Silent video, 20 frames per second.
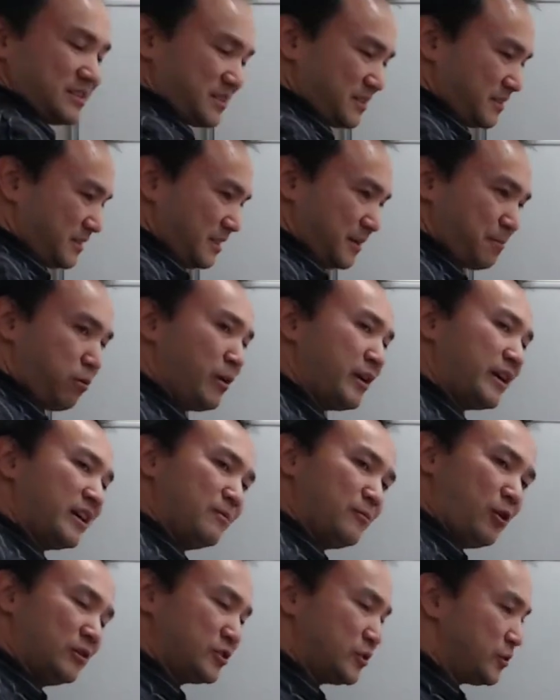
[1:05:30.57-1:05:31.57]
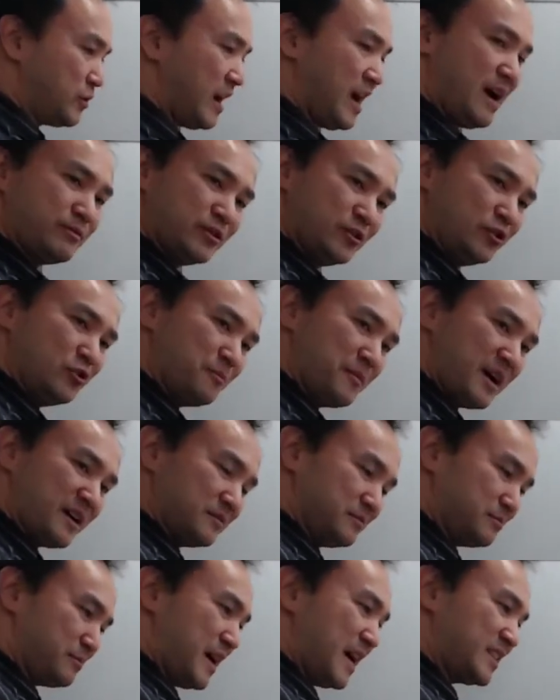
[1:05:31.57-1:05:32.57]
applicable to absolute
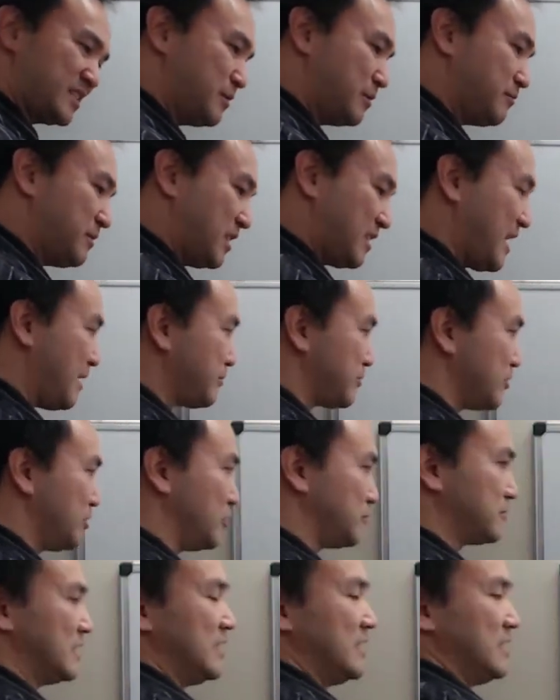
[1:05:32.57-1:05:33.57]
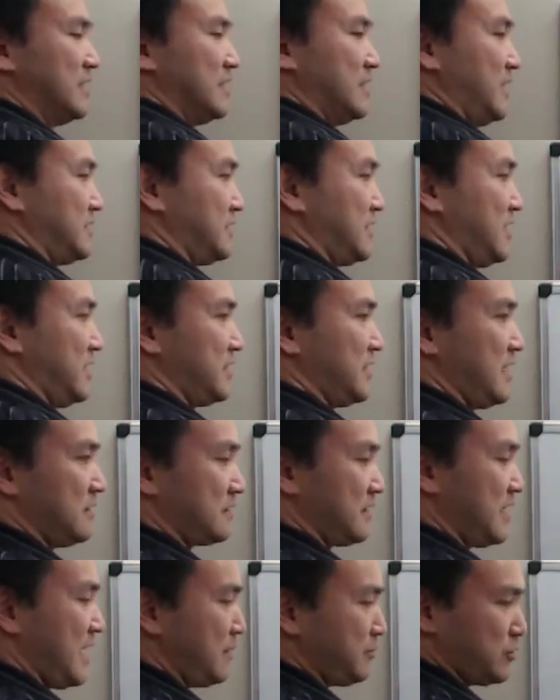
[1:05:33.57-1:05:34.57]
maximum and absolute
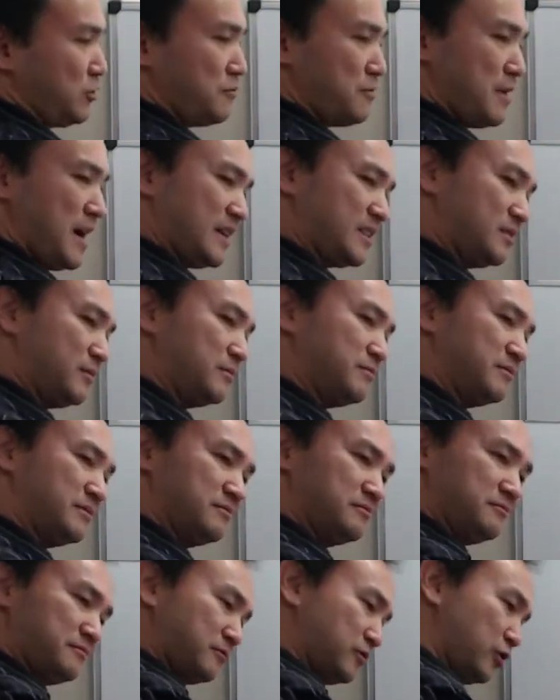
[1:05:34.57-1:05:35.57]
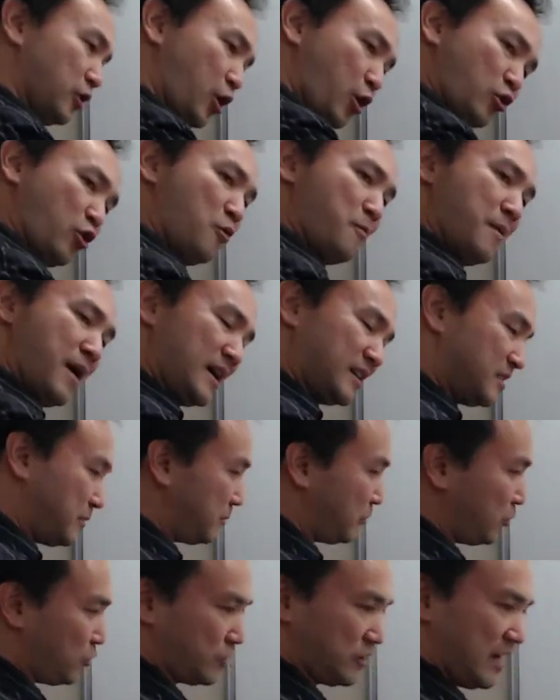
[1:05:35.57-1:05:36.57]
maximum, local
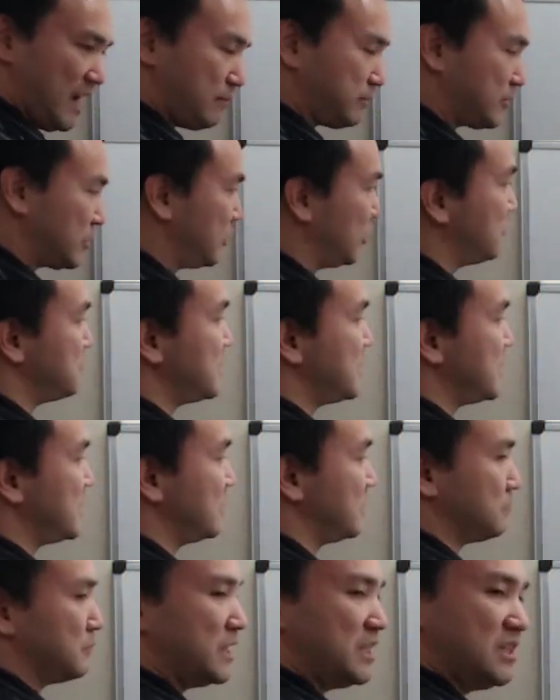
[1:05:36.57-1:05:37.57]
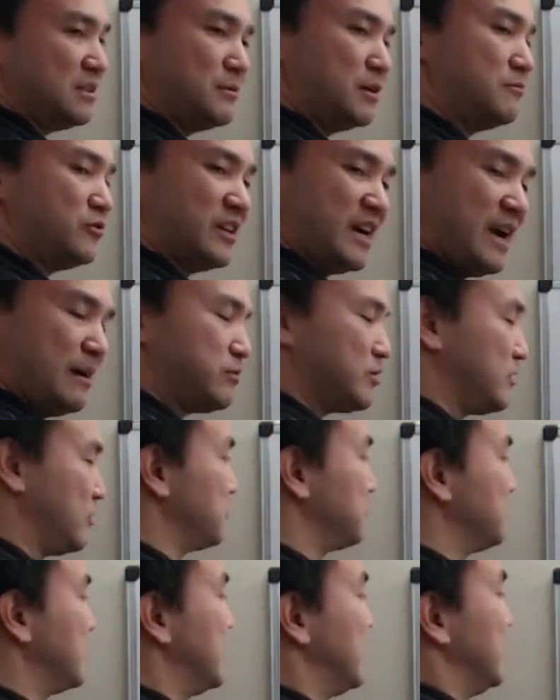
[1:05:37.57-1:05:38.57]
maximum, or absolute minimum, or
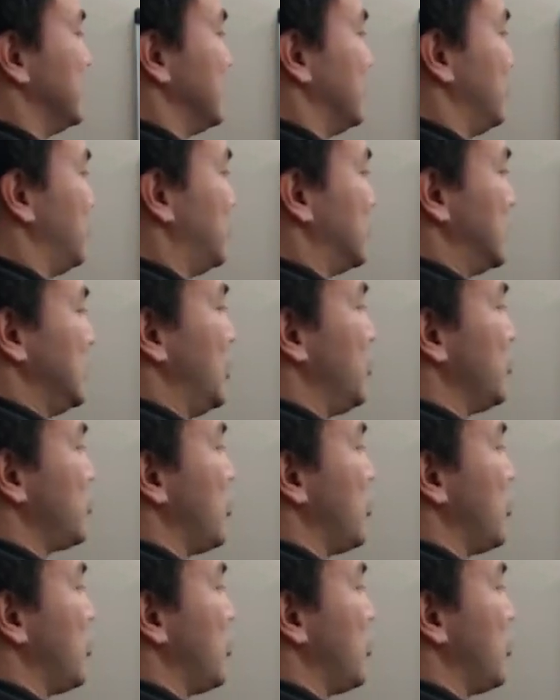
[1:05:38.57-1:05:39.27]
absolute or local